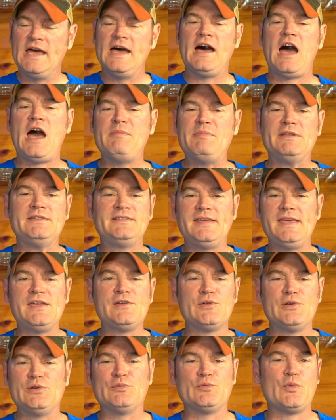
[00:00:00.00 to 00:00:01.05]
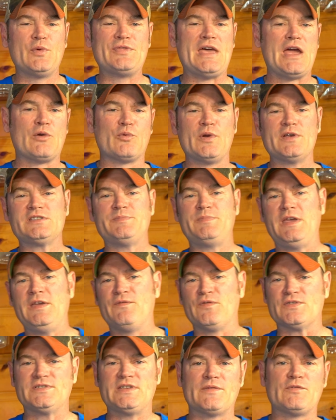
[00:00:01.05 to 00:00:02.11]
I've been tinkering with that recipe
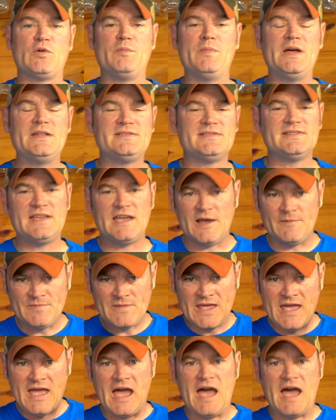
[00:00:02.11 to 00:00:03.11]
for several months now.